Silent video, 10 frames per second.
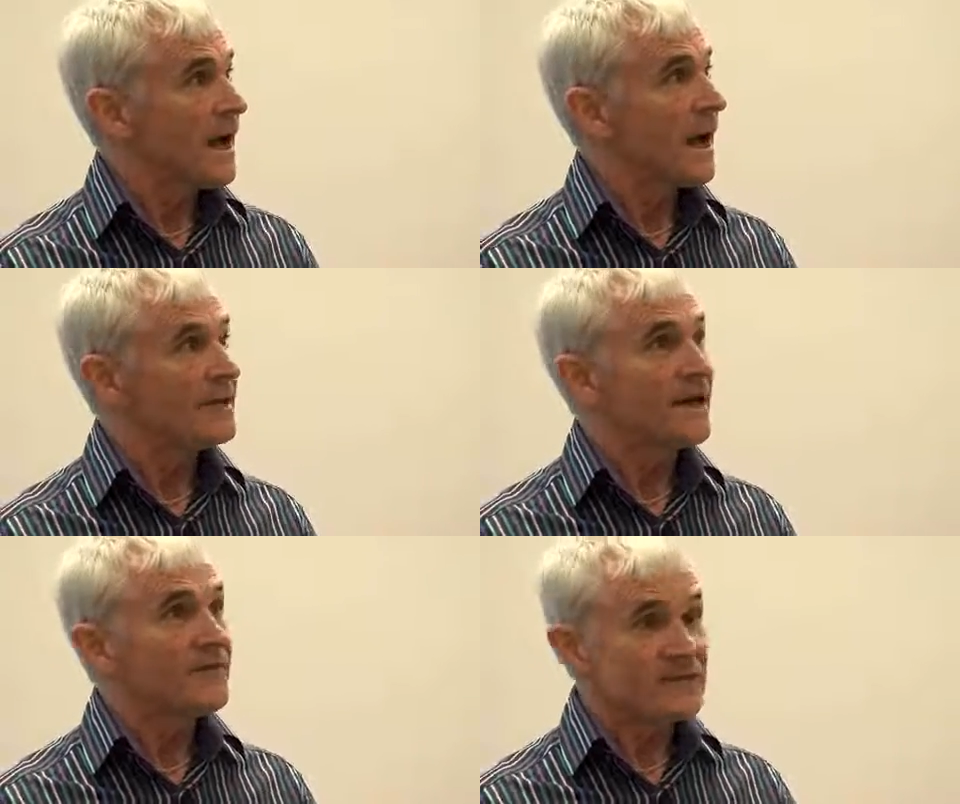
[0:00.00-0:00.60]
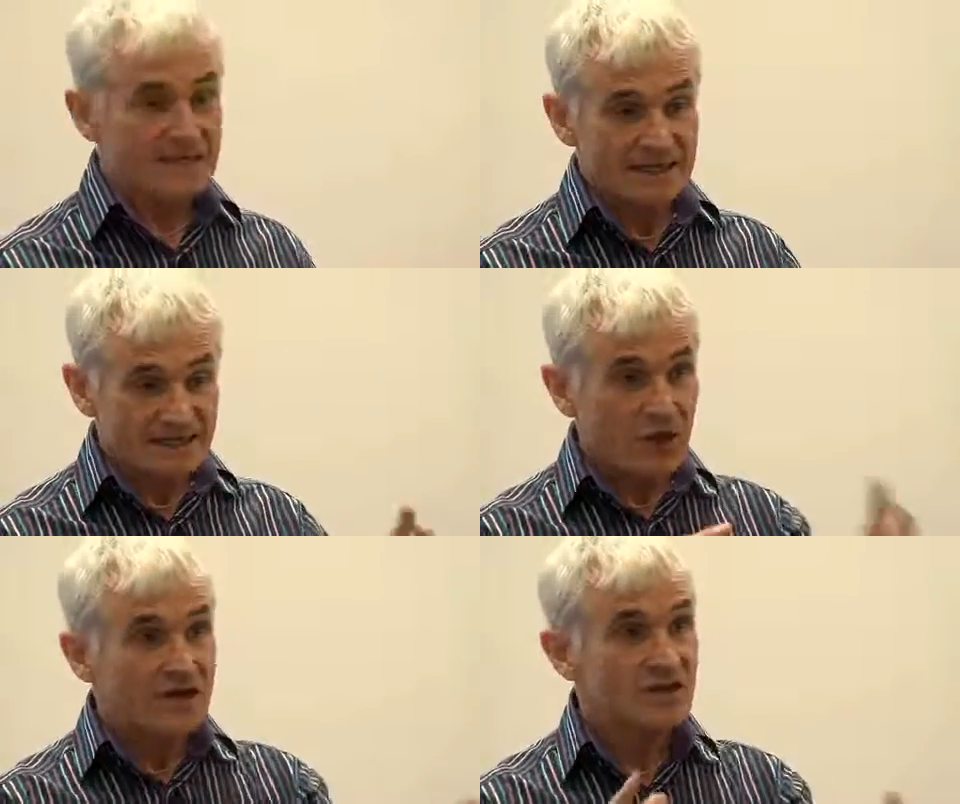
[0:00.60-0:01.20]
And they said,
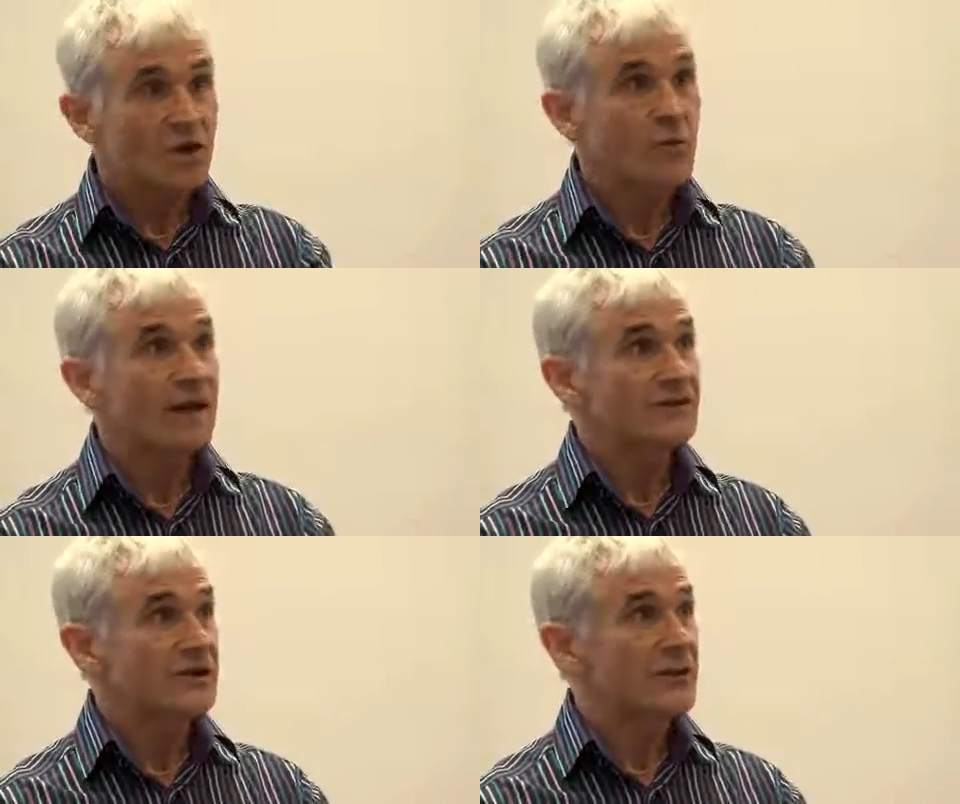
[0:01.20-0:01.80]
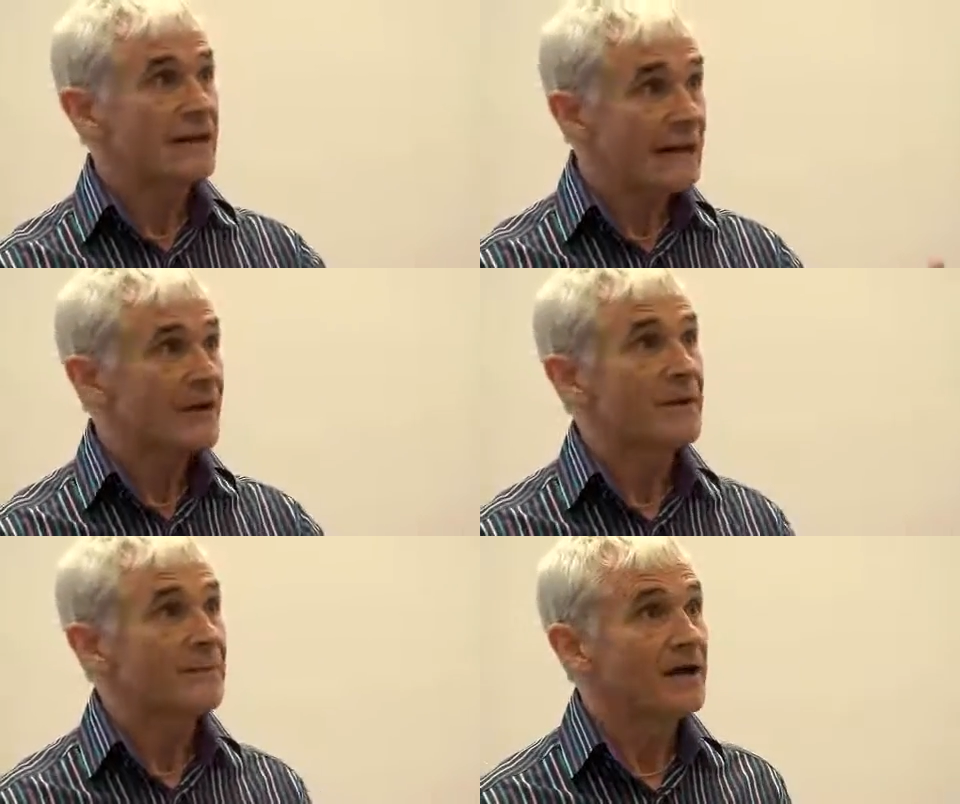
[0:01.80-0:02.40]
"He's got his own way of doing it,
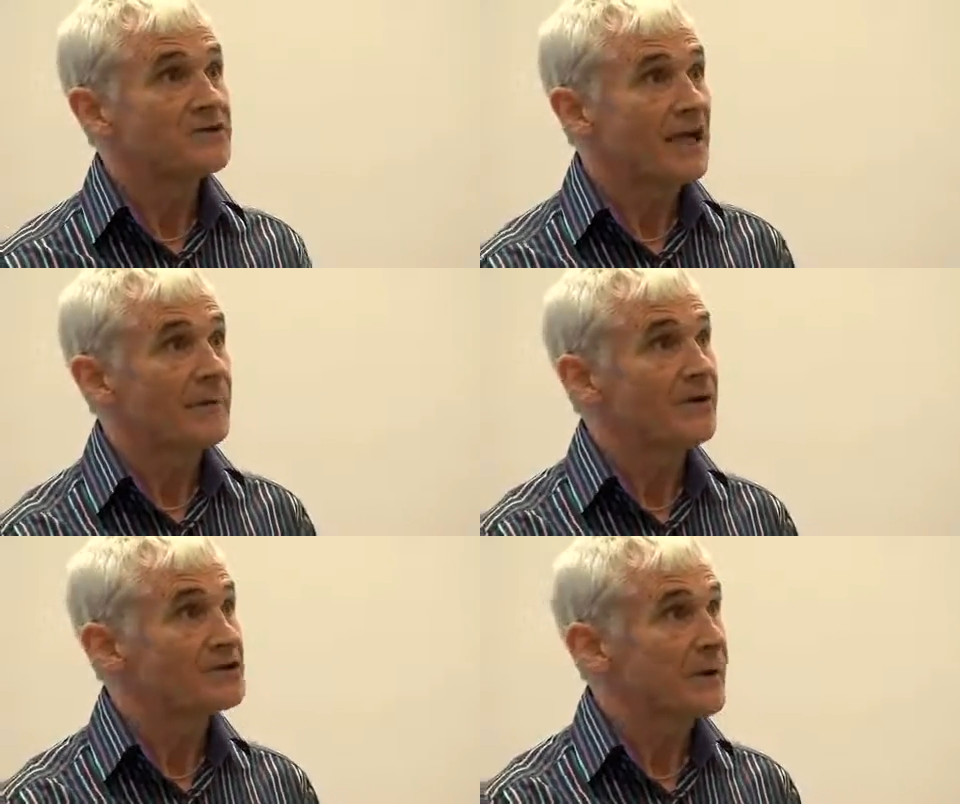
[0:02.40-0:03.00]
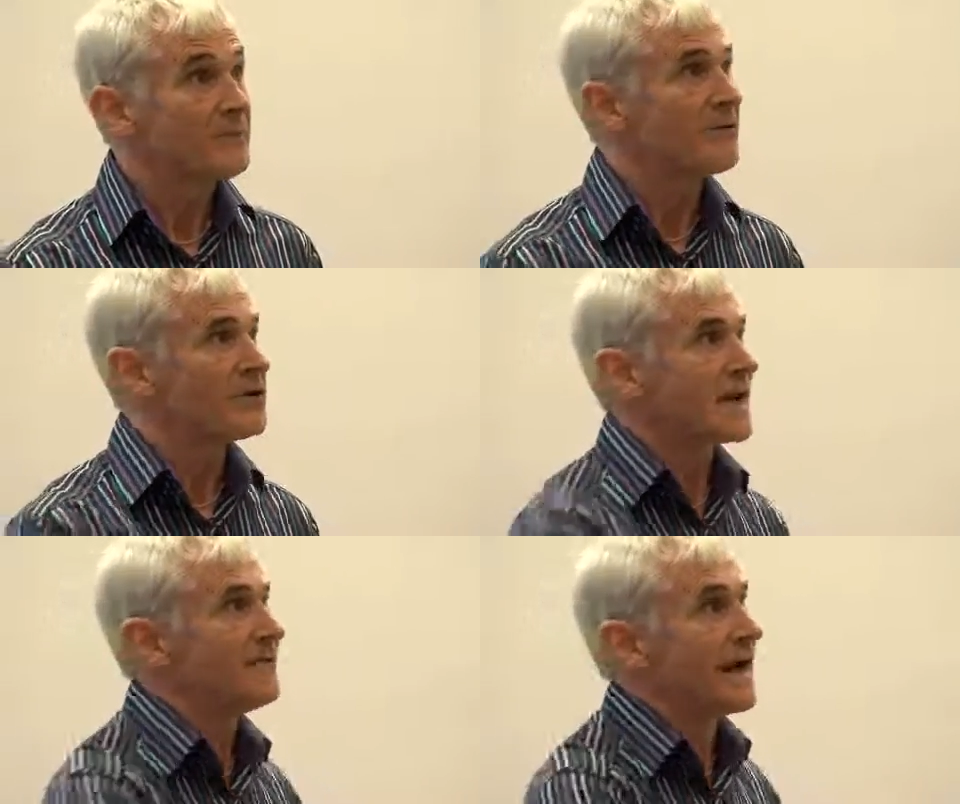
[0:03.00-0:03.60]
let him." And she came over and she went, "We
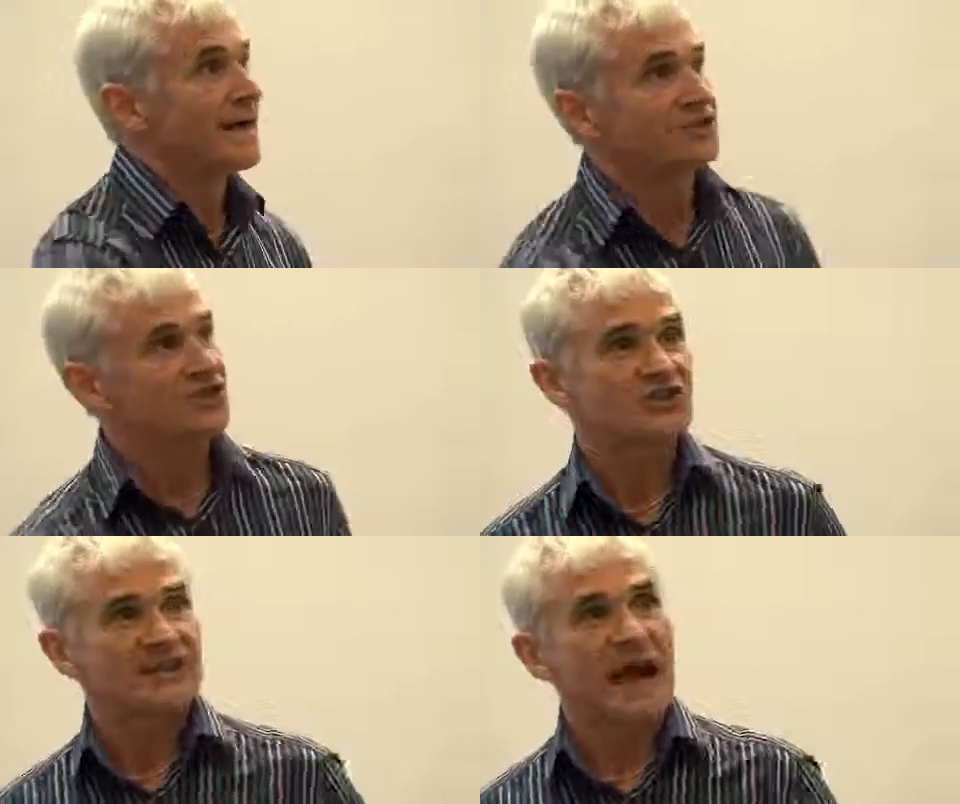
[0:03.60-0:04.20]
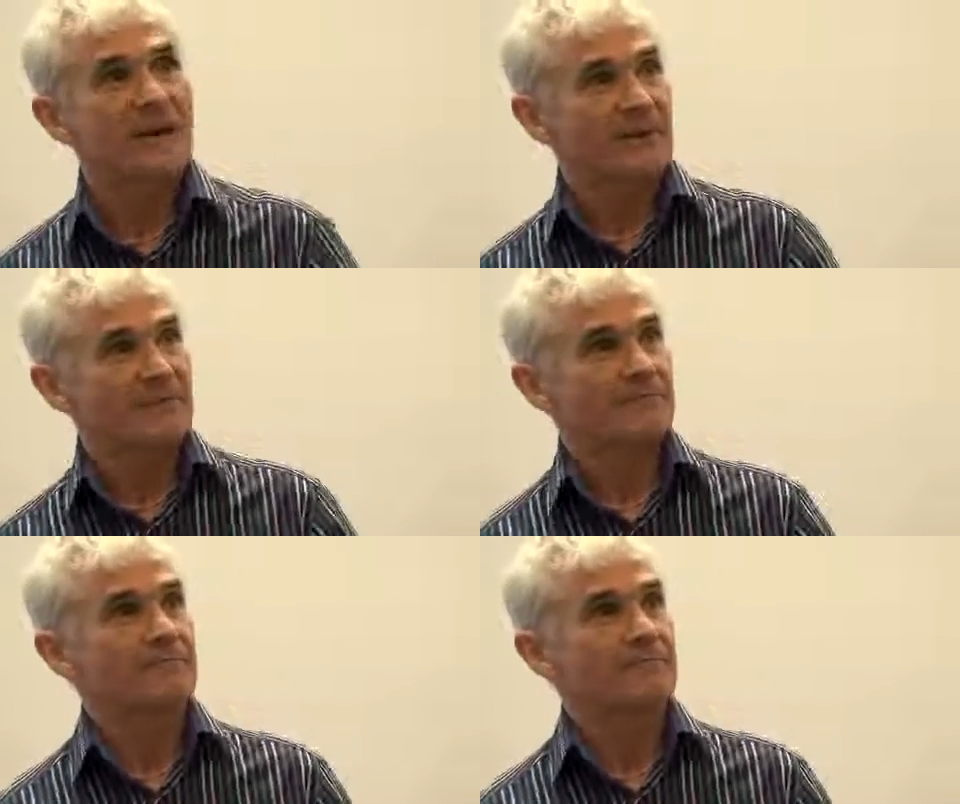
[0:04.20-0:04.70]
haven't got time for that." Snap.